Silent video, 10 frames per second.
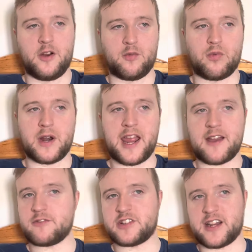
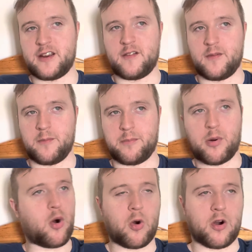Ronaldo,
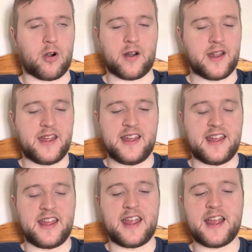poor.
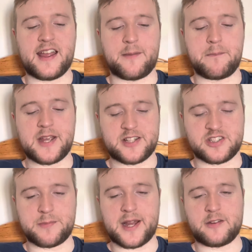He
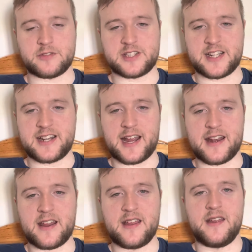missed the penalty and
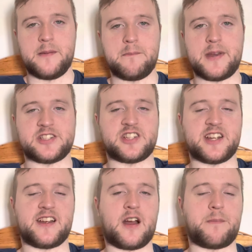then missed
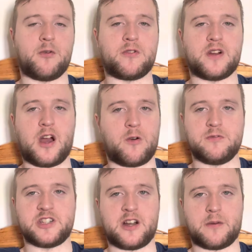a couple
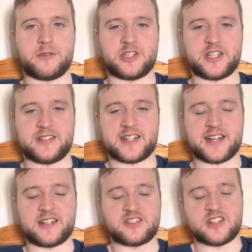golden
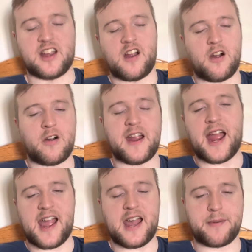opportunities. Oh
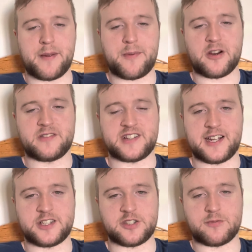yeah, happy
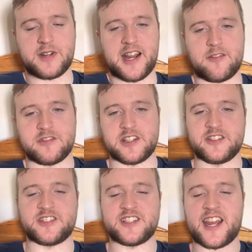birthday to
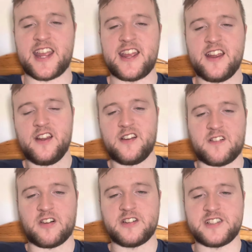Ronaldo today.
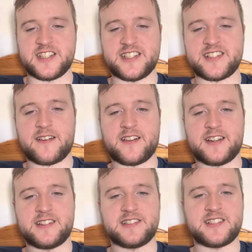
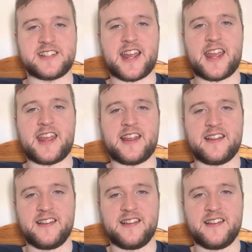37 today.